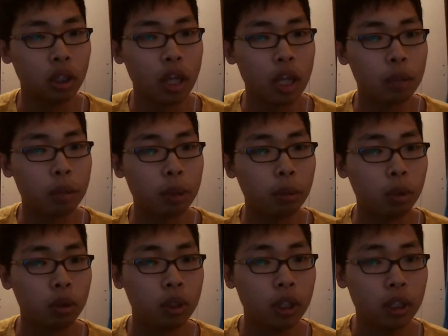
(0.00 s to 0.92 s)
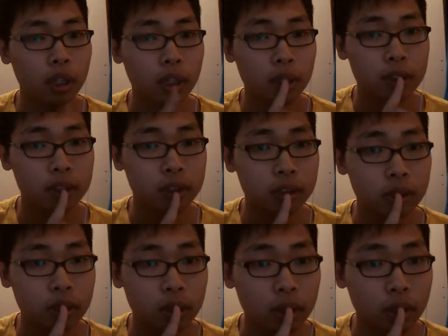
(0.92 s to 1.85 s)
A lot of people
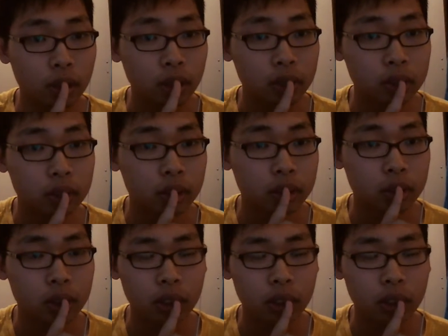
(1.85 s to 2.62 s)
like